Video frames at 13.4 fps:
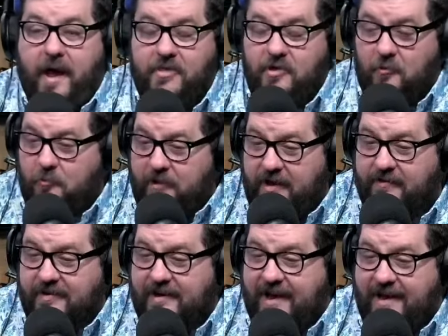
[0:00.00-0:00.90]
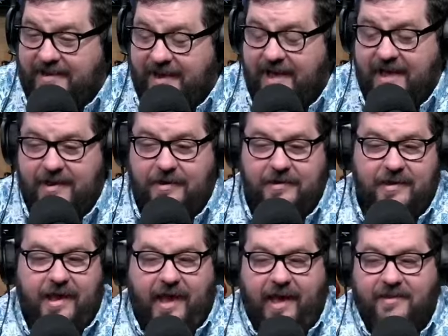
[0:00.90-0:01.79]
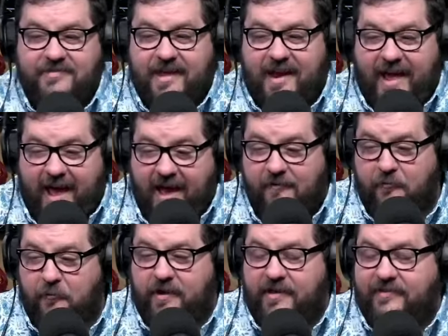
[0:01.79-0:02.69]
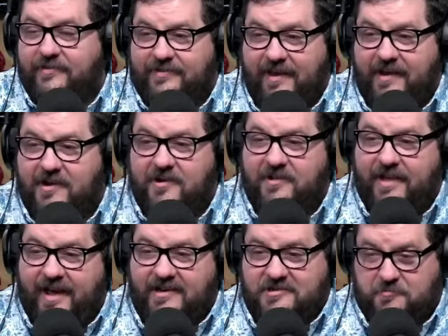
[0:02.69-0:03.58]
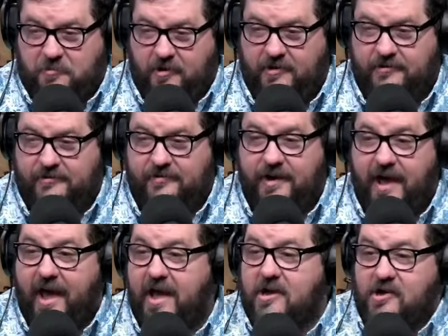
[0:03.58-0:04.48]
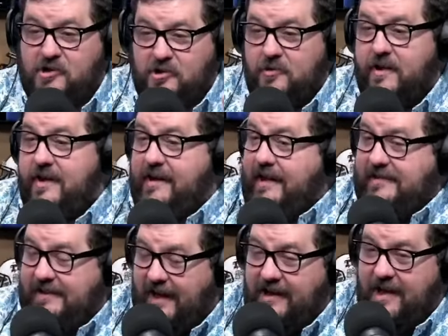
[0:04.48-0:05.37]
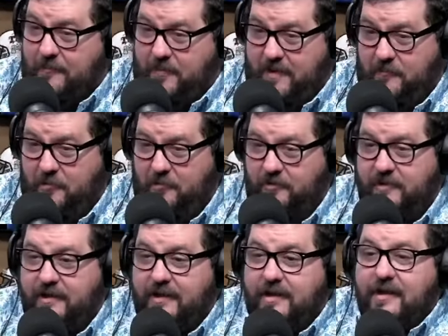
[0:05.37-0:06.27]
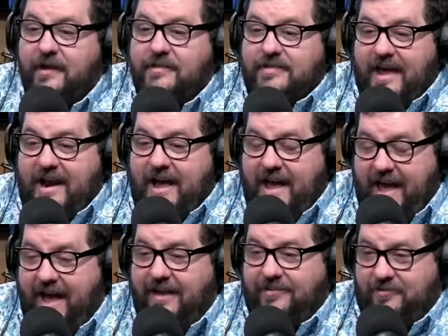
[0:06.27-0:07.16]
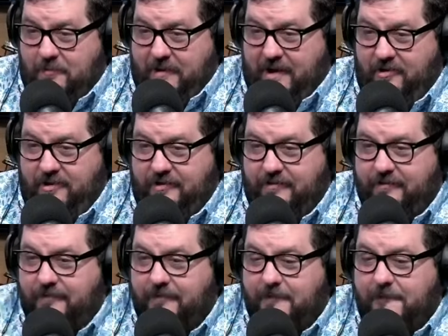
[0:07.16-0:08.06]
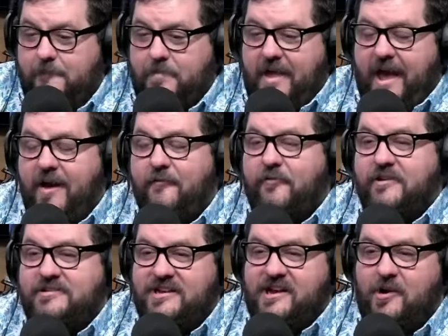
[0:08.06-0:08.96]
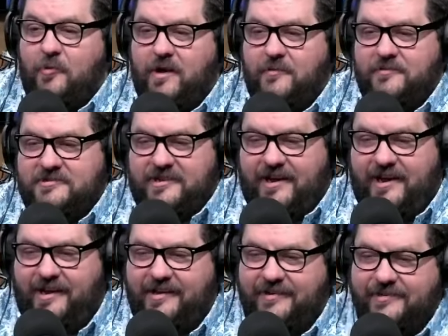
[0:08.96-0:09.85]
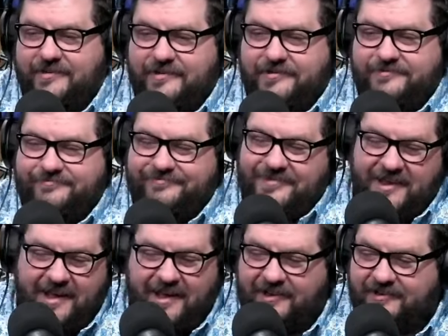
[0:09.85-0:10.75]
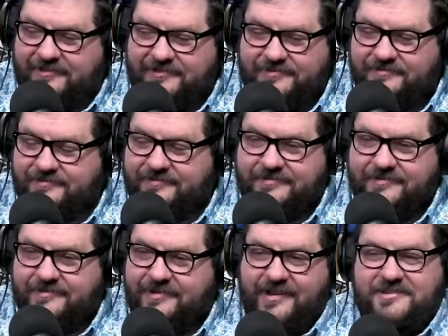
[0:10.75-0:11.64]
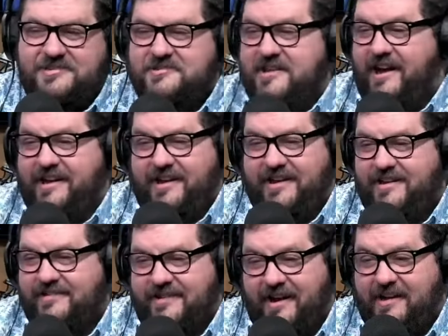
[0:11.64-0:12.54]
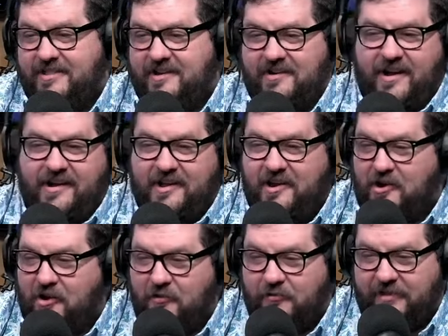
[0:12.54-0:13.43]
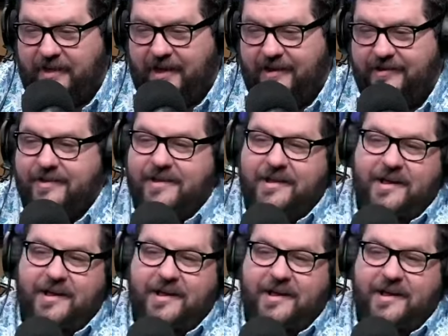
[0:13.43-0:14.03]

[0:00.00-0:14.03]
And the reason I did is that every single expert, including Kentucky people, that I asked about it, every single one was like, nah, like just not gonna, they're not gonna go for that.